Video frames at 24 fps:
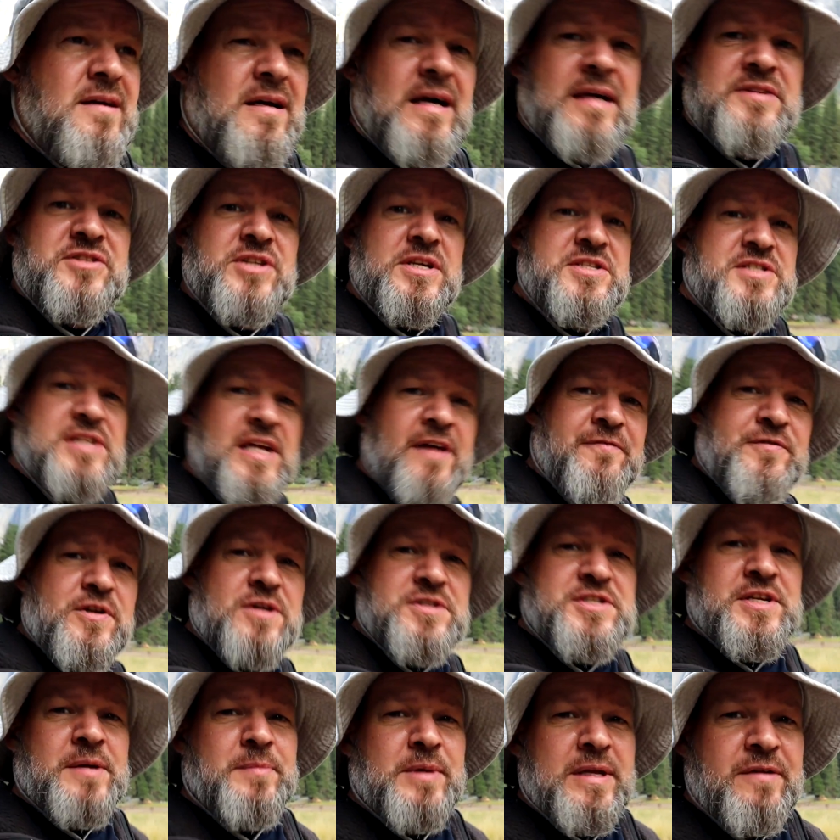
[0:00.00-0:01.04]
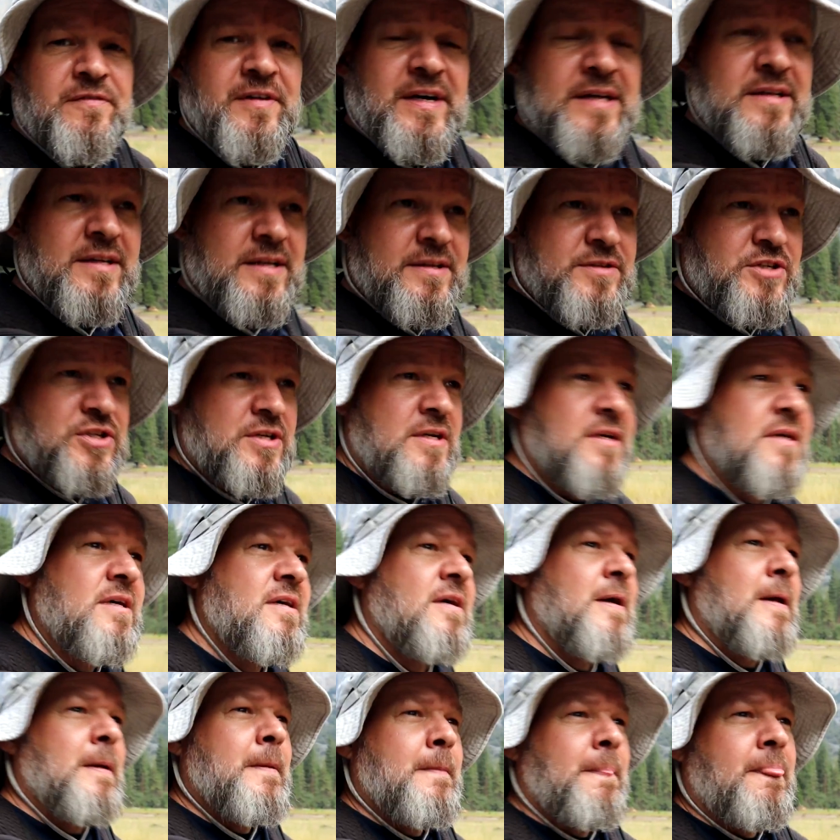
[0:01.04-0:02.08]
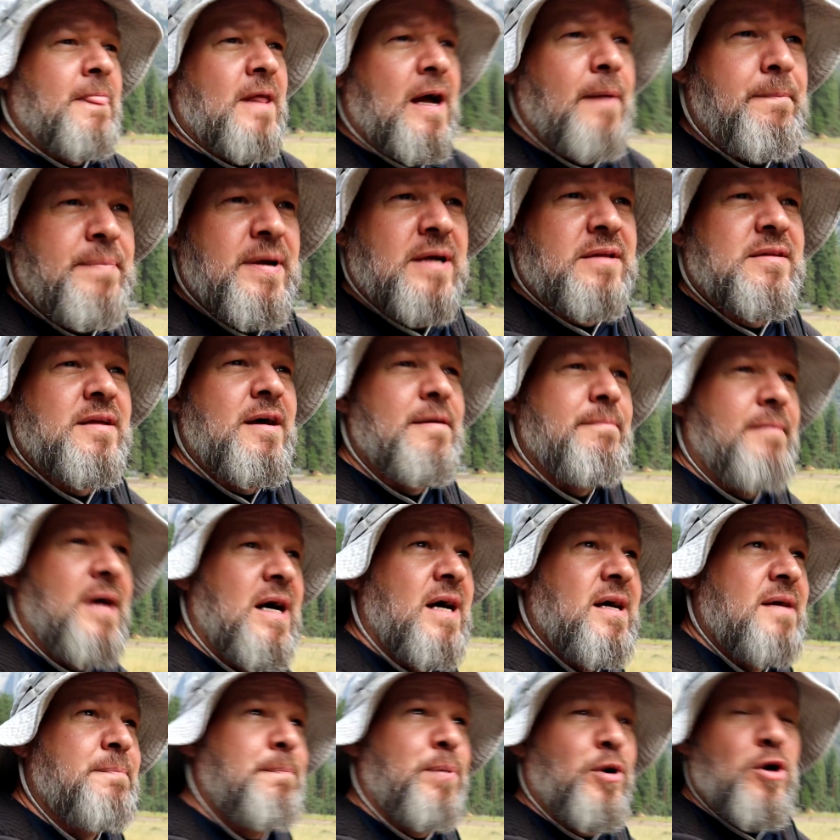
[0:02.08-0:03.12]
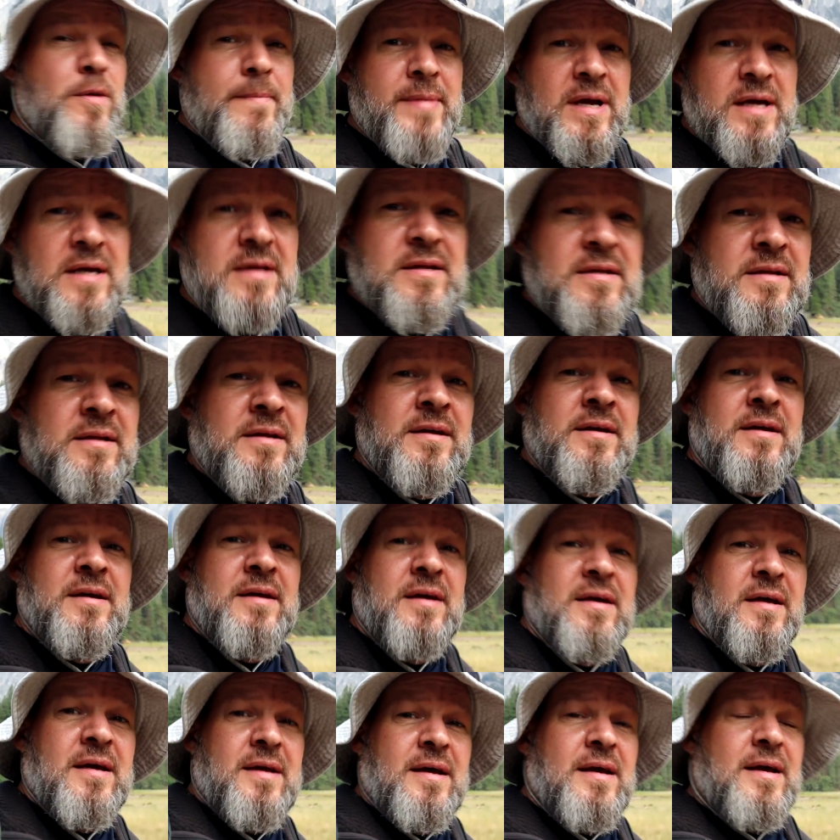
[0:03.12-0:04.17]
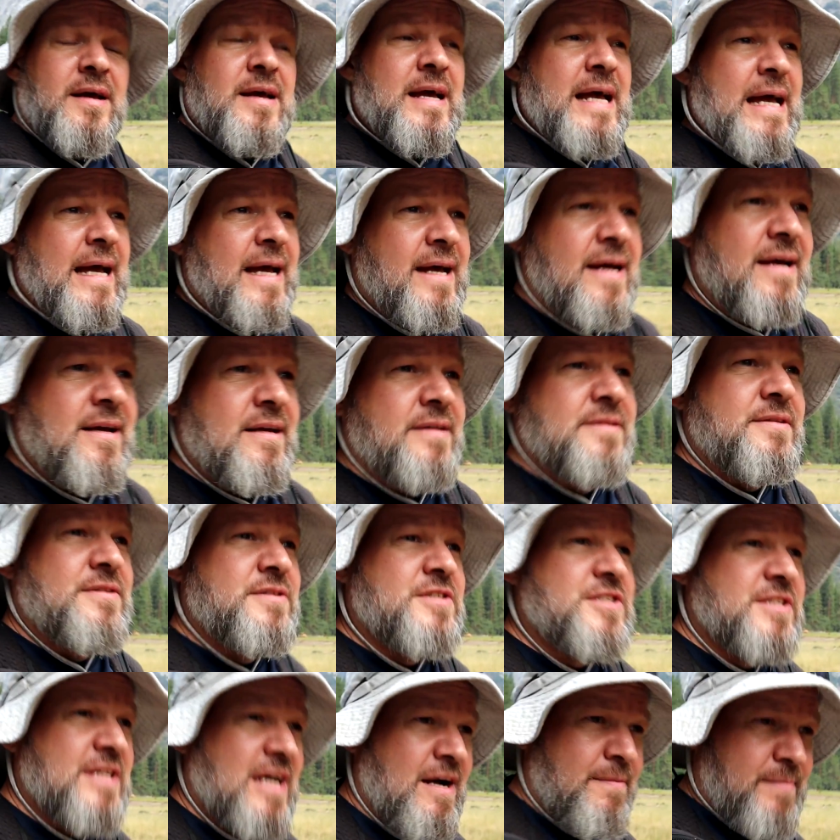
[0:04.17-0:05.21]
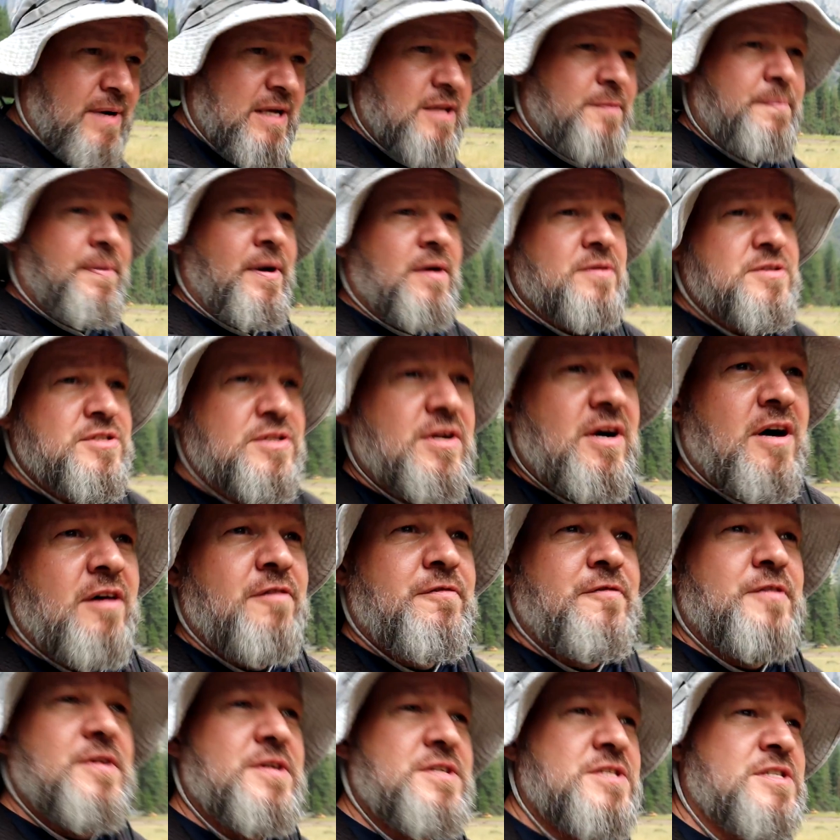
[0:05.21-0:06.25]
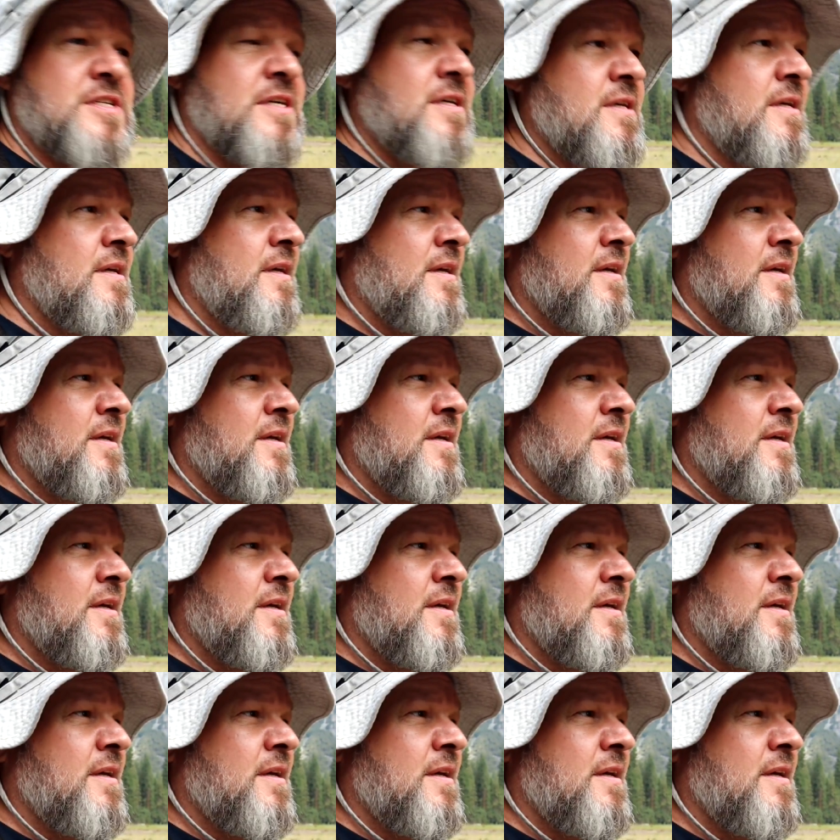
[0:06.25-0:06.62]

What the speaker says: I just left Yosemite Village. I picked up my permit and stopped by the post office.